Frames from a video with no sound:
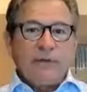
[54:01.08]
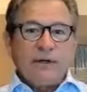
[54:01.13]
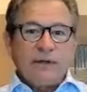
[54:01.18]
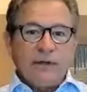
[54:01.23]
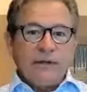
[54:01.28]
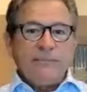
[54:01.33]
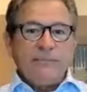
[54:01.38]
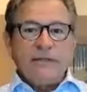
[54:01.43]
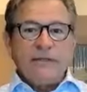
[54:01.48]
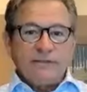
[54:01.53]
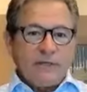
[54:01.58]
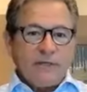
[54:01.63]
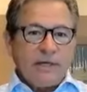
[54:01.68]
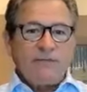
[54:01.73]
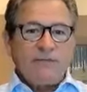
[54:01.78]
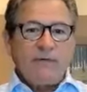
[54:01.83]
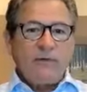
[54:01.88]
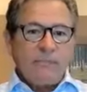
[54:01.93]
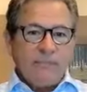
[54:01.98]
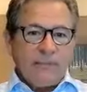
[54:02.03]
rather be
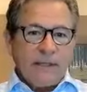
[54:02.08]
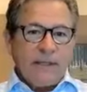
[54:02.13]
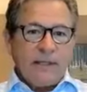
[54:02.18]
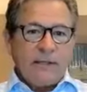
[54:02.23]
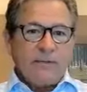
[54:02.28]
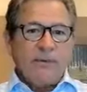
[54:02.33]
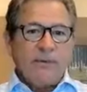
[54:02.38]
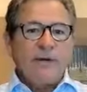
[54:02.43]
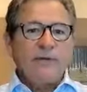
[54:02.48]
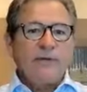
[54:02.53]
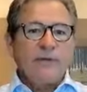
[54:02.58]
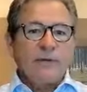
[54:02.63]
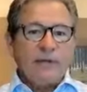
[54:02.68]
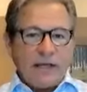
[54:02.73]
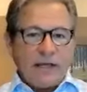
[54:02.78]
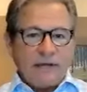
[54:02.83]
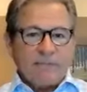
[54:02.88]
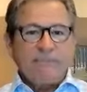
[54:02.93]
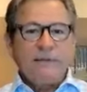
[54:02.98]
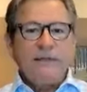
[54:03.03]
tough on me rather than
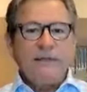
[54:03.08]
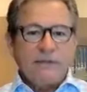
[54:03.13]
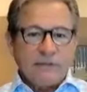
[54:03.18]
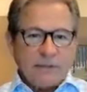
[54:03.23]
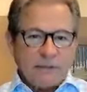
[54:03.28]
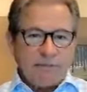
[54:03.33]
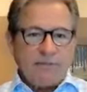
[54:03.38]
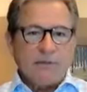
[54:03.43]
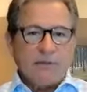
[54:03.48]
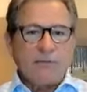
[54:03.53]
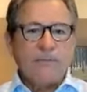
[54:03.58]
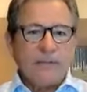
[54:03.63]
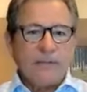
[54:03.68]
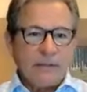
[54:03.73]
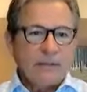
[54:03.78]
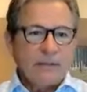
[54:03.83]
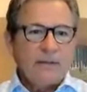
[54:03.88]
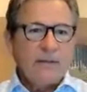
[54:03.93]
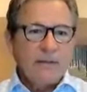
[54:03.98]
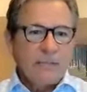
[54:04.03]
life being tough on me,
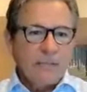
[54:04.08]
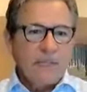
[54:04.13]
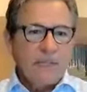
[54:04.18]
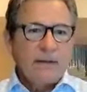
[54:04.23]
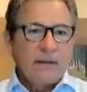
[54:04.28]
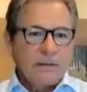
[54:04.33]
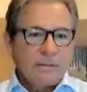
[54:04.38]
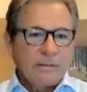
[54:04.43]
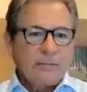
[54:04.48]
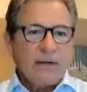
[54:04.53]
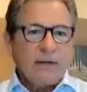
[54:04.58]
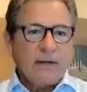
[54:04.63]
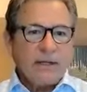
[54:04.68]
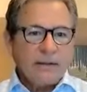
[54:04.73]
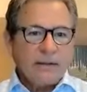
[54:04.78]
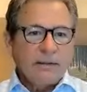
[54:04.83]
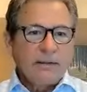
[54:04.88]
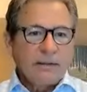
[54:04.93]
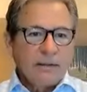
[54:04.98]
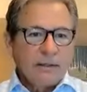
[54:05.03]

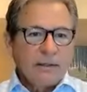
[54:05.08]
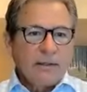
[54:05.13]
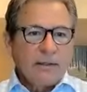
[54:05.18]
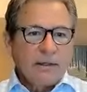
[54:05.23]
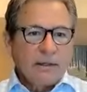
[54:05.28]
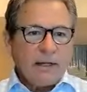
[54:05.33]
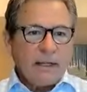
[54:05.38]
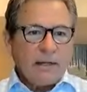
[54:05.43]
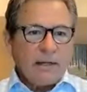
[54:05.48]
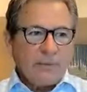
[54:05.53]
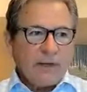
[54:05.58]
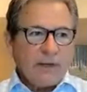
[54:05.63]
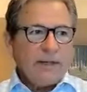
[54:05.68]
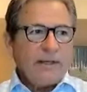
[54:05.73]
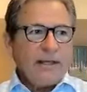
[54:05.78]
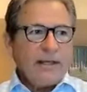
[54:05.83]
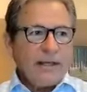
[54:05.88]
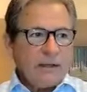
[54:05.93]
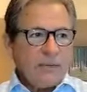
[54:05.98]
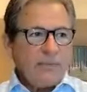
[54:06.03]
right? Like right
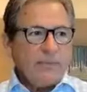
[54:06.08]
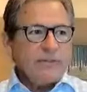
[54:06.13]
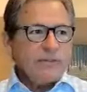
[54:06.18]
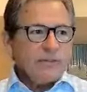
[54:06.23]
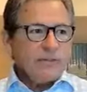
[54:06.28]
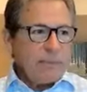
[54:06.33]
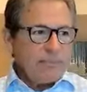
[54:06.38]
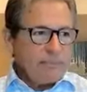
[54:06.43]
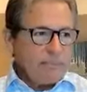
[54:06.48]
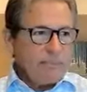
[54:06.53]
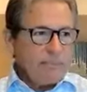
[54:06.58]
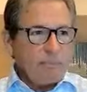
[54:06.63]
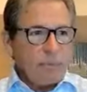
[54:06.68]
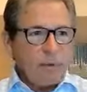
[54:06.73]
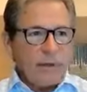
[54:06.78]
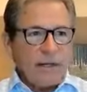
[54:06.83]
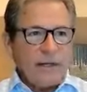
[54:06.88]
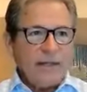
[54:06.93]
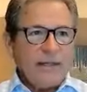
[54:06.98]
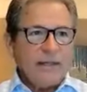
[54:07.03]
now, when something
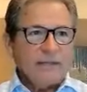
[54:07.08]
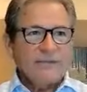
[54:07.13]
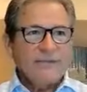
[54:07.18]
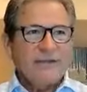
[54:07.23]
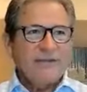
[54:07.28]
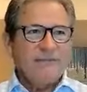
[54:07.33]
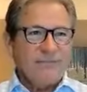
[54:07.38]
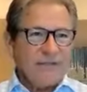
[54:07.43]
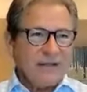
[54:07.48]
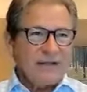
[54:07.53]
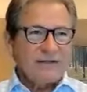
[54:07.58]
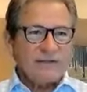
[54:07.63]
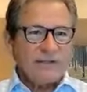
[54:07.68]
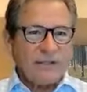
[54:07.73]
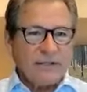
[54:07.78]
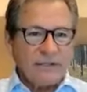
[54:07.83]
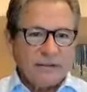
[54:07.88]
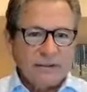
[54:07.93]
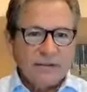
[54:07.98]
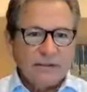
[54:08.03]
breaks, fix
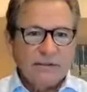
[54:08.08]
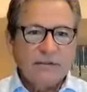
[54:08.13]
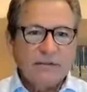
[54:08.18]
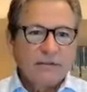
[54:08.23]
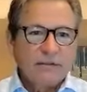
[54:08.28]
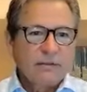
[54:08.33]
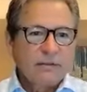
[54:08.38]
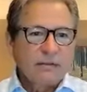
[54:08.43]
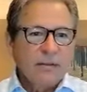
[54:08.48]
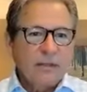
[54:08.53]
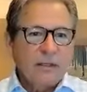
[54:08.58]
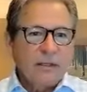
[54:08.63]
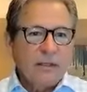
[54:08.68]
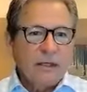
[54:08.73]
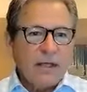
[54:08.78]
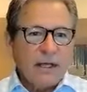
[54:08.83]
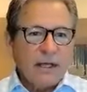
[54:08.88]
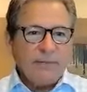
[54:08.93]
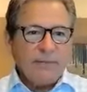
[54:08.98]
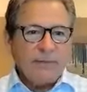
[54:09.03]
it.
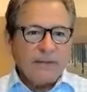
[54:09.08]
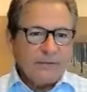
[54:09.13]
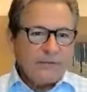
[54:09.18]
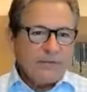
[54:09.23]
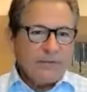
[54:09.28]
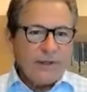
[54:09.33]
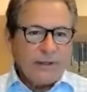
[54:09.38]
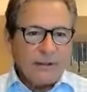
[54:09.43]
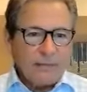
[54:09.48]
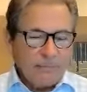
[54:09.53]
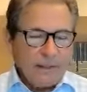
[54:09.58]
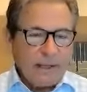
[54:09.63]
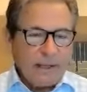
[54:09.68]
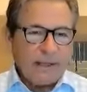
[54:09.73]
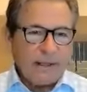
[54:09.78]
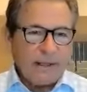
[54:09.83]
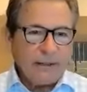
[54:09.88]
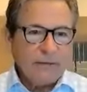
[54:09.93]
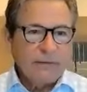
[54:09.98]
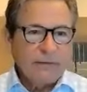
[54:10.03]
I don't have to think
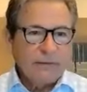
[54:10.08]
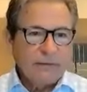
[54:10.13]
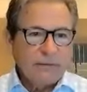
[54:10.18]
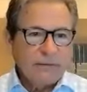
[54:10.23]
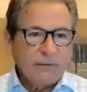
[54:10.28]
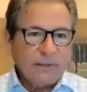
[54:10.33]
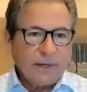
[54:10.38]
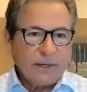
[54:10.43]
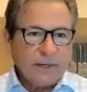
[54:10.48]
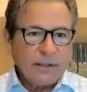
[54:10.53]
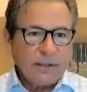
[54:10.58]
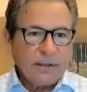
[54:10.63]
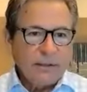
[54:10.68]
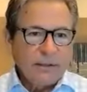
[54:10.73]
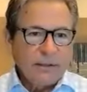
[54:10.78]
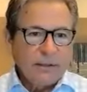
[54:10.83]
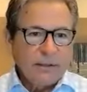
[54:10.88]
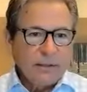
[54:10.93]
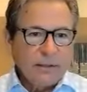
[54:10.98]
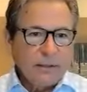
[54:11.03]
about it, right?
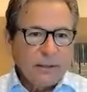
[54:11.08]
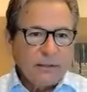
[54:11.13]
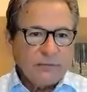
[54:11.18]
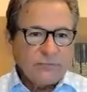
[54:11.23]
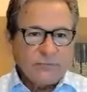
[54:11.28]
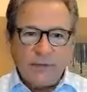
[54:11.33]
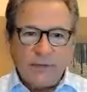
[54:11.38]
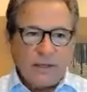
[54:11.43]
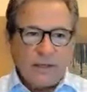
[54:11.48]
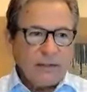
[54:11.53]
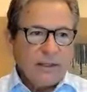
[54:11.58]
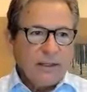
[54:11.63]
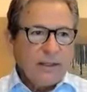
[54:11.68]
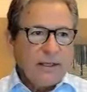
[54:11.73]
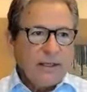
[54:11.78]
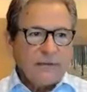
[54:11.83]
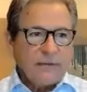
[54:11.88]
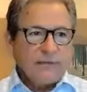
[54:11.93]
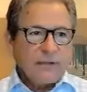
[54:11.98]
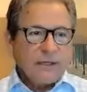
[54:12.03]
It's
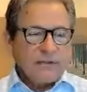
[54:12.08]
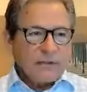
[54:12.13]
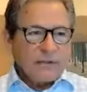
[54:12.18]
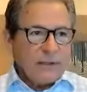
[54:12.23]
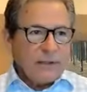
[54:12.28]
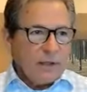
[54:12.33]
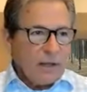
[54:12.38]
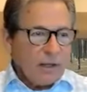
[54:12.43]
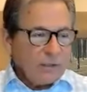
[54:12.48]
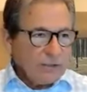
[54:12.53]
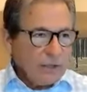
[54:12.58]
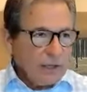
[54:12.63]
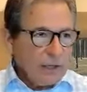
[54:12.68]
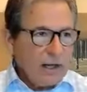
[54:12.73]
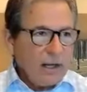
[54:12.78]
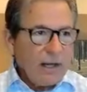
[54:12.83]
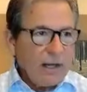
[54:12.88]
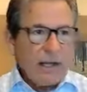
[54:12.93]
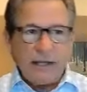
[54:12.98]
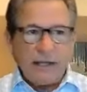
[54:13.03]
a
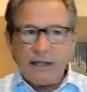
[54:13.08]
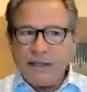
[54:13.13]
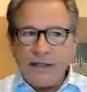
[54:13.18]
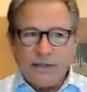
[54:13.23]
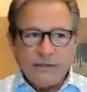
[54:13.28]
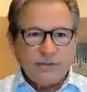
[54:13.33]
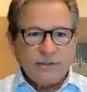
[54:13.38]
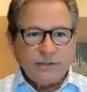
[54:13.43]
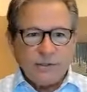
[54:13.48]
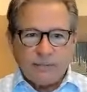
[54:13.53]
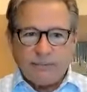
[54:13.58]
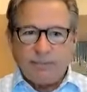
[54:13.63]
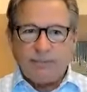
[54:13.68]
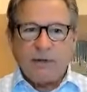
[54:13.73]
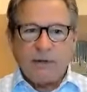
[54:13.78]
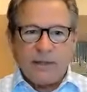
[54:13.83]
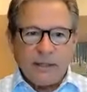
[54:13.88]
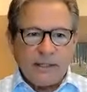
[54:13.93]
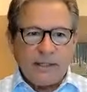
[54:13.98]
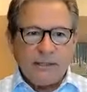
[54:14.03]
lot easier
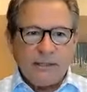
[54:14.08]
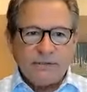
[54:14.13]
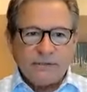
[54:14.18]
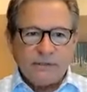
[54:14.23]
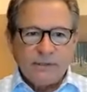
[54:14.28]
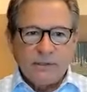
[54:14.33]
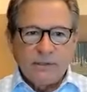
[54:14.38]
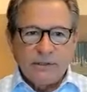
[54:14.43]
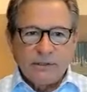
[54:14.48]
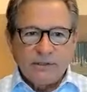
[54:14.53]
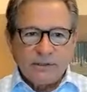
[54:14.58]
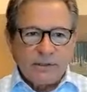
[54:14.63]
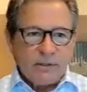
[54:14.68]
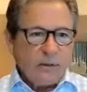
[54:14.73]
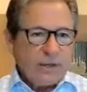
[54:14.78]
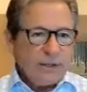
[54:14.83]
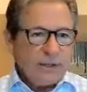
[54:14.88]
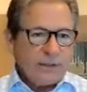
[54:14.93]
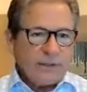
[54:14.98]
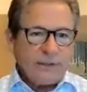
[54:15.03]
price to
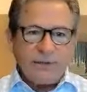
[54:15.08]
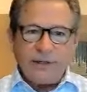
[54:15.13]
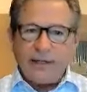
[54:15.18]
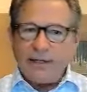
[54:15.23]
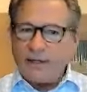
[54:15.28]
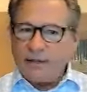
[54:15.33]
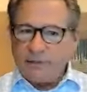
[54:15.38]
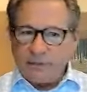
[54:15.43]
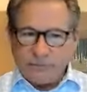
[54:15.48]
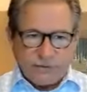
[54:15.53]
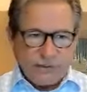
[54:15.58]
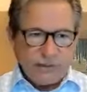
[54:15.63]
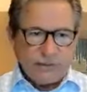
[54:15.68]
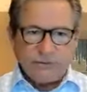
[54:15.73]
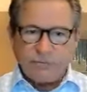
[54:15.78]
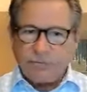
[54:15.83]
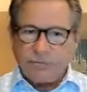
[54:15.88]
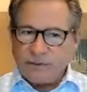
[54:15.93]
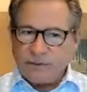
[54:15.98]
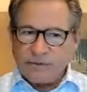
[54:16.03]
go out there and handle the
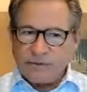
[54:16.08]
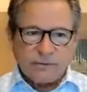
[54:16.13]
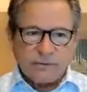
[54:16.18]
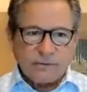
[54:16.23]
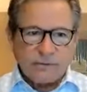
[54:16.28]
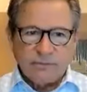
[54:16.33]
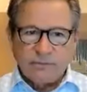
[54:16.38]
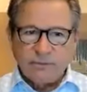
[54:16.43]
situation